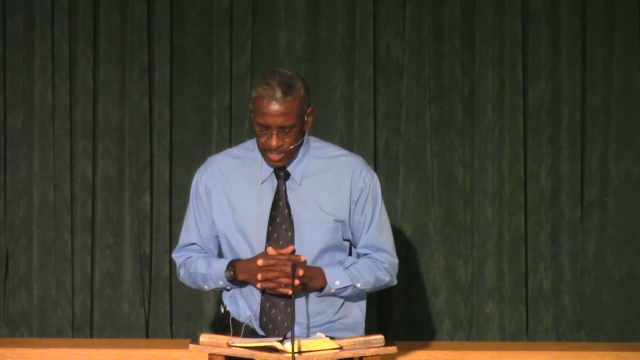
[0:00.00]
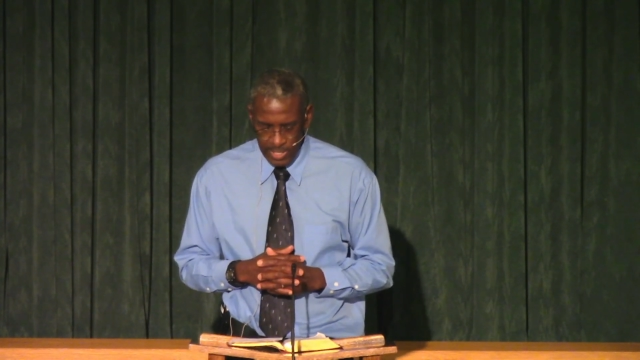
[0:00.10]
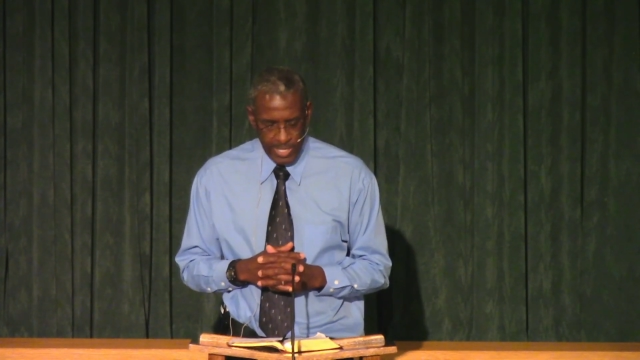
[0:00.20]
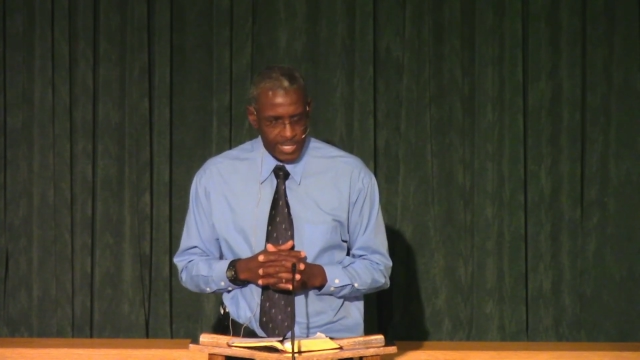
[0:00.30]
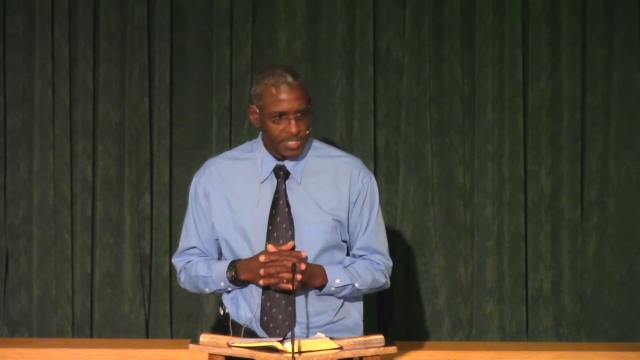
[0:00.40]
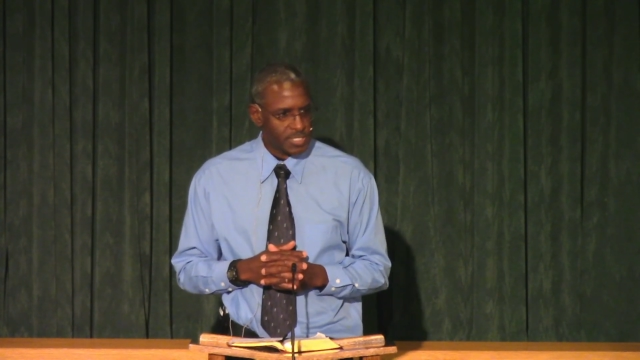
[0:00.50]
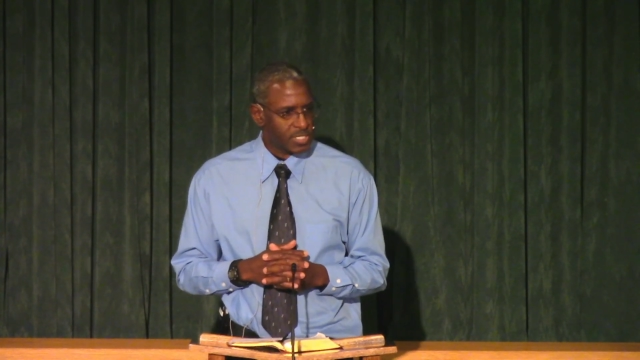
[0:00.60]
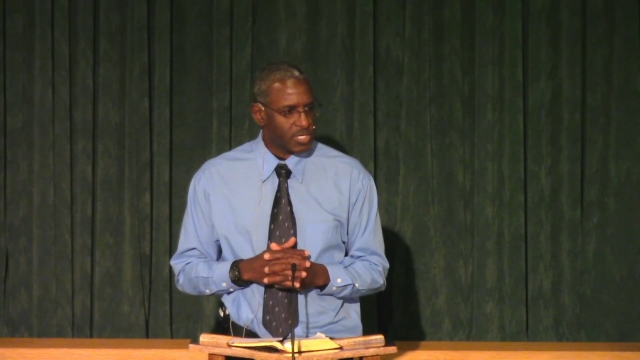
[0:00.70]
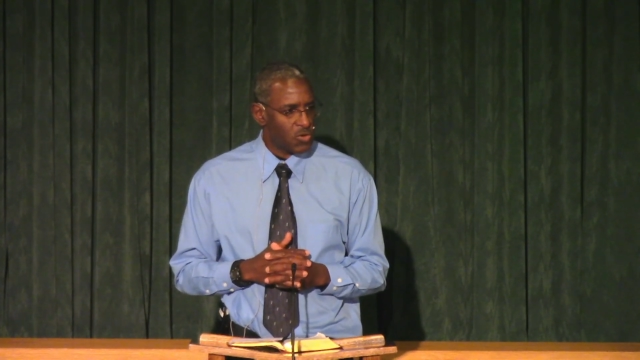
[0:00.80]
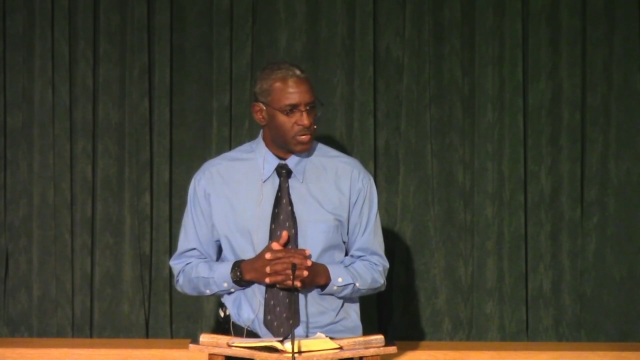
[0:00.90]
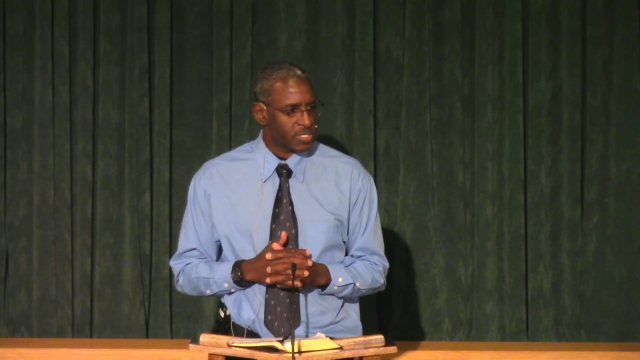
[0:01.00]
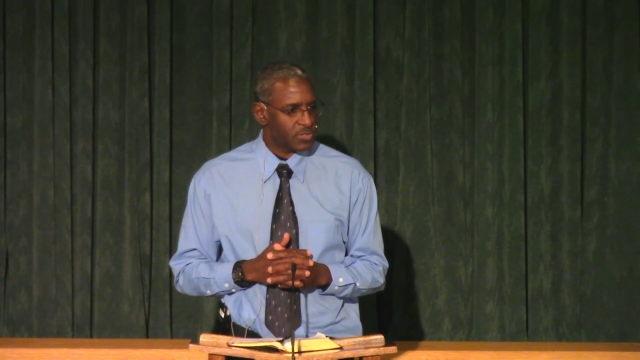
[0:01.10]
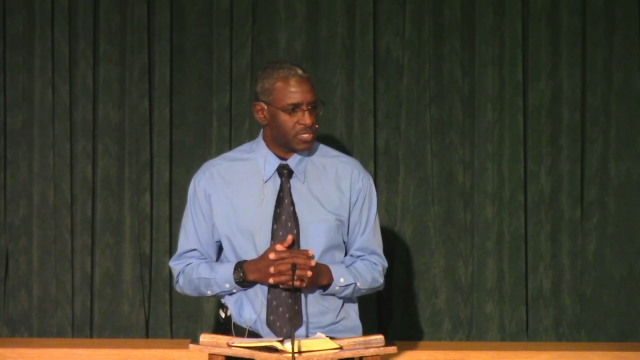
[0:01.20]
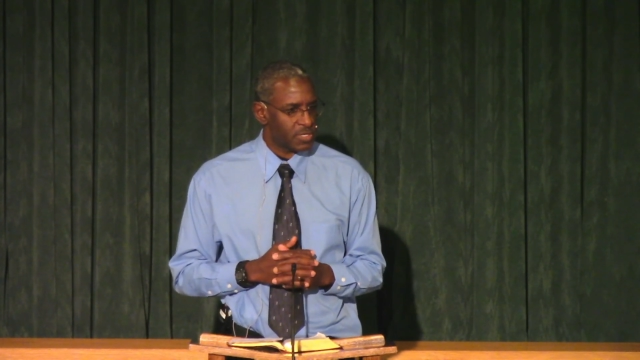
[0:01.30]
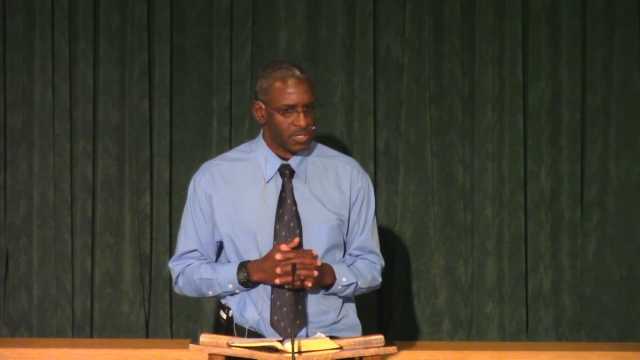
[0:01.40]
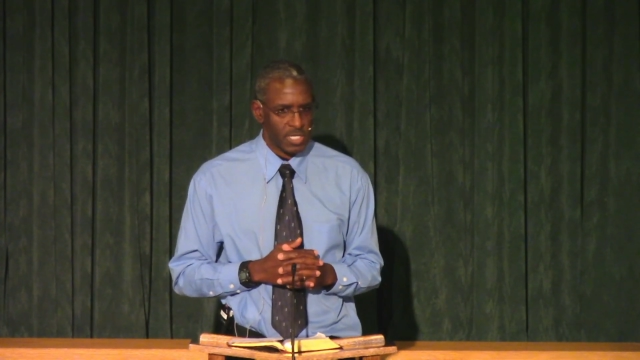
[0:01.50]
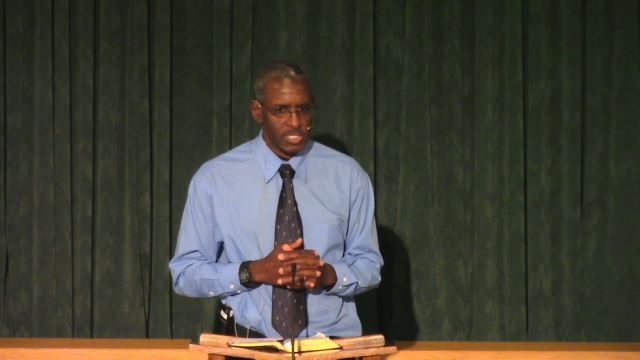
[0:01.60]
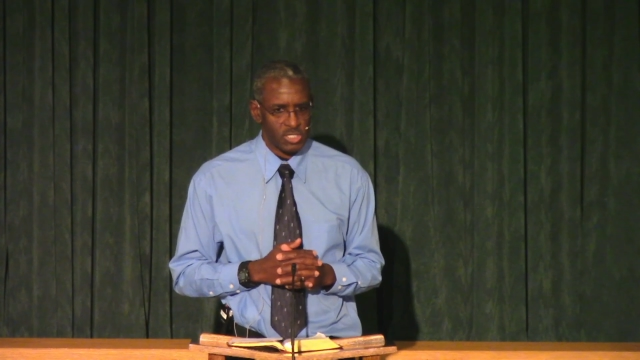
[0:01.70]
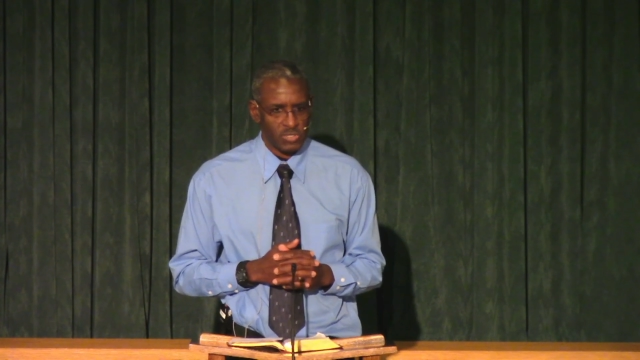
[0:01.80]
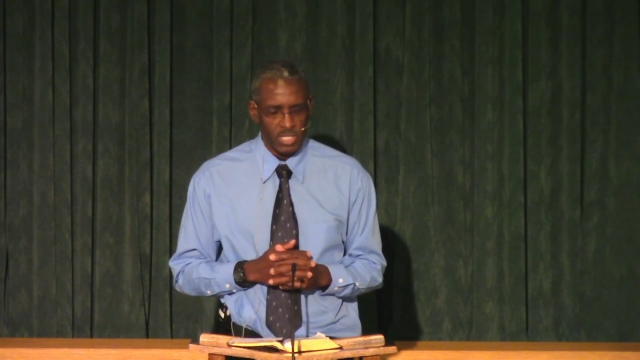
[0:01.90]
and going to another
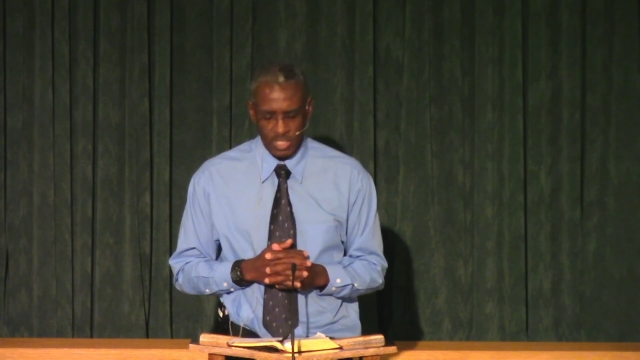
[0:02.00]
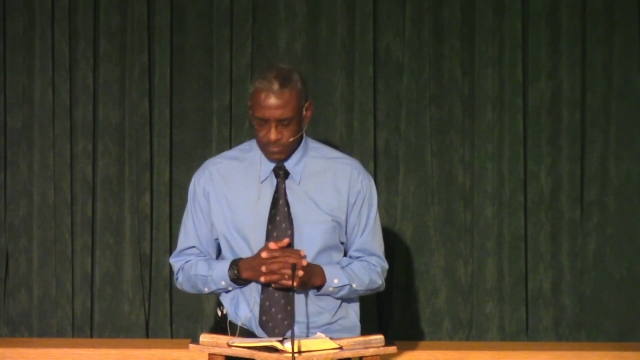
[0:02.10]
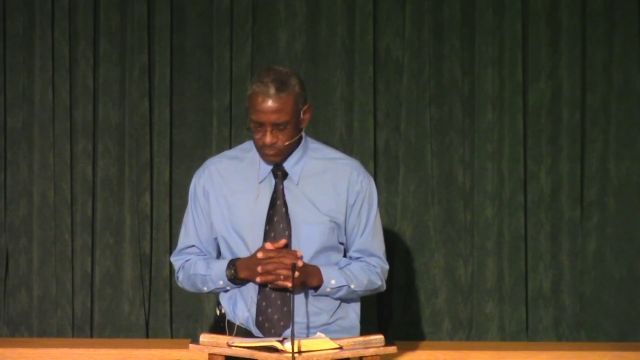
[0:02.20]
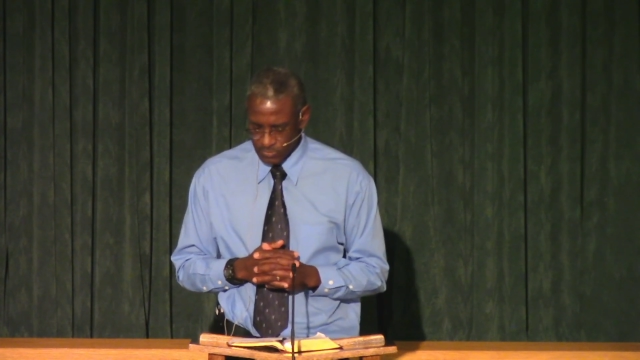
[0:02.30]
country.